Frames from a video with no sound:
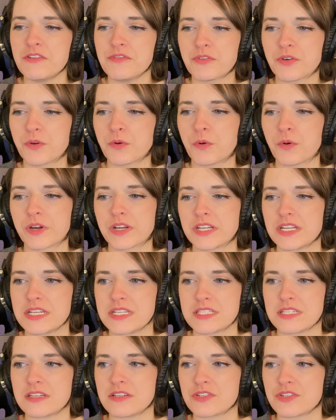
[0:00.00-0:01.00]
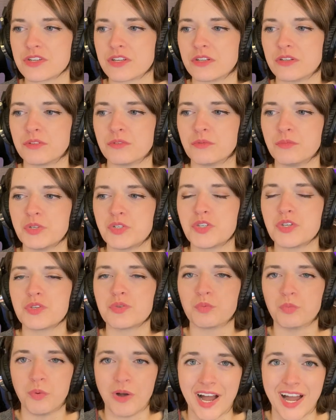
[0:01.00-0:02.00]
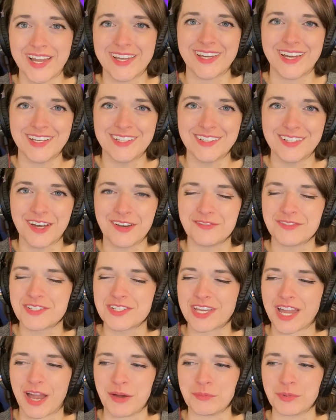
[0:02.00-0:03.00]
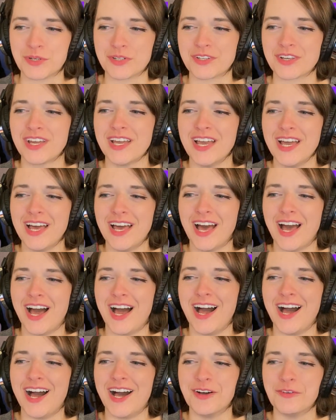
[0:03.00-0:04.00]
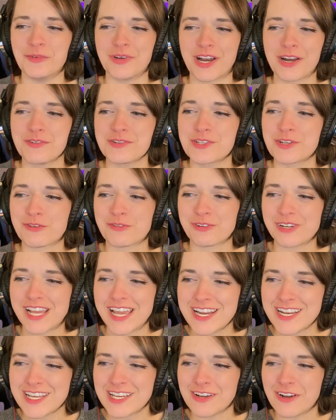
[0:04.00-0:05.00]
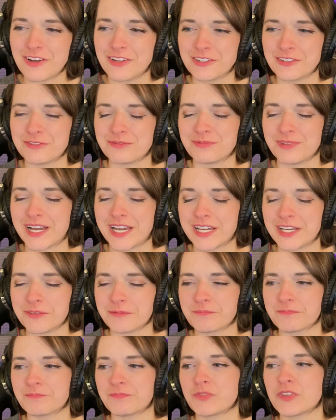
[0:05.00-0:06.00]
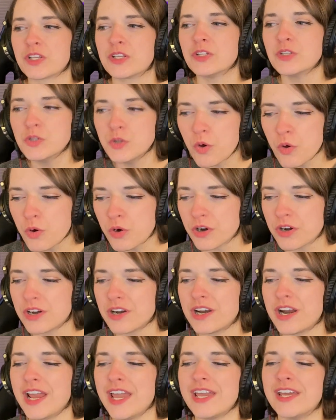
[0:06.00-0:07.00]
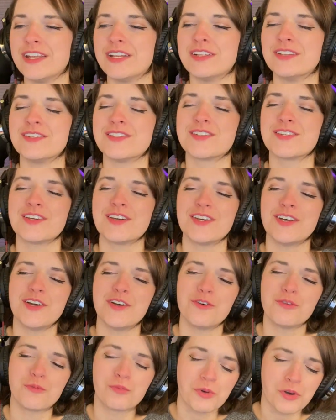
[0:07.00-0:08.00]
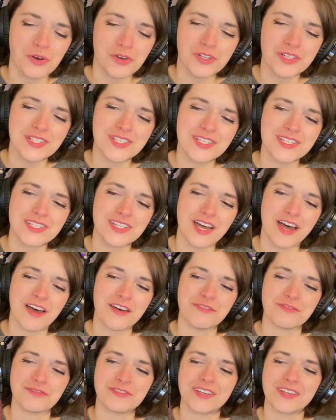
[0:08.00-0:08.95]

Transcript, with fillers: for organization, which is why I love Scabard. When I was creating all of my lore and world stuff,